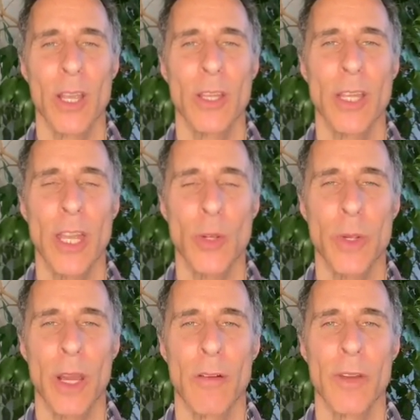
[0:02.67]

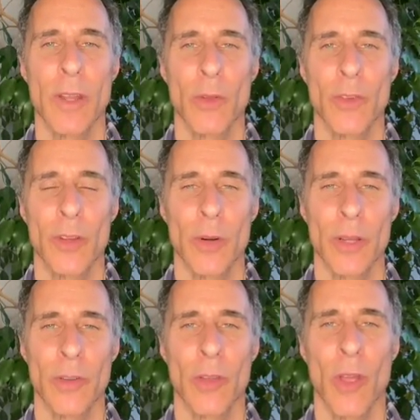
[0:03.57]
continuing our video
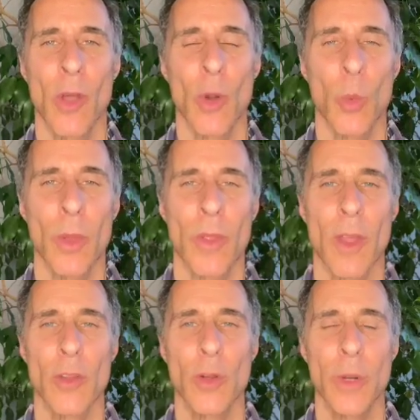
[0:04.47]
series
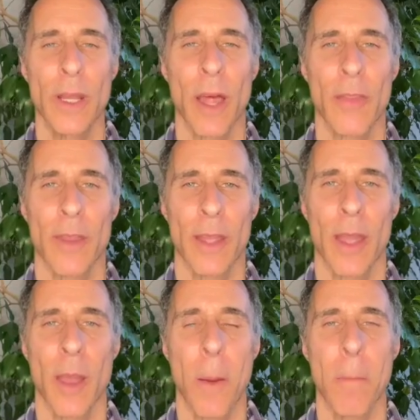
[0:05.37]
with Doing Nothing,
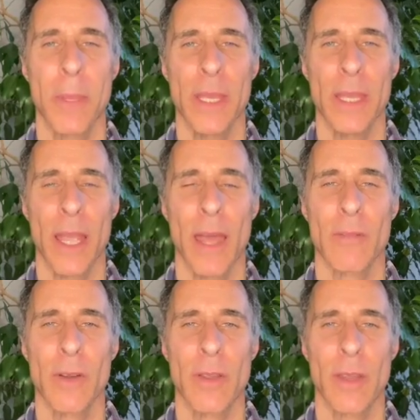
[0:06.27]
Being
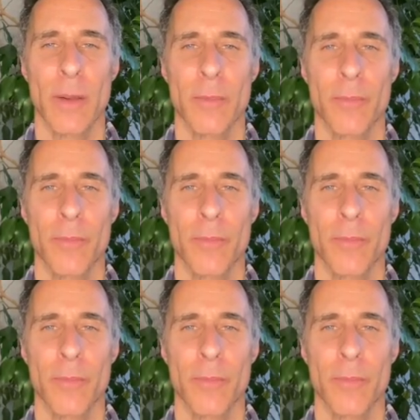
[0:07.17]
Everything.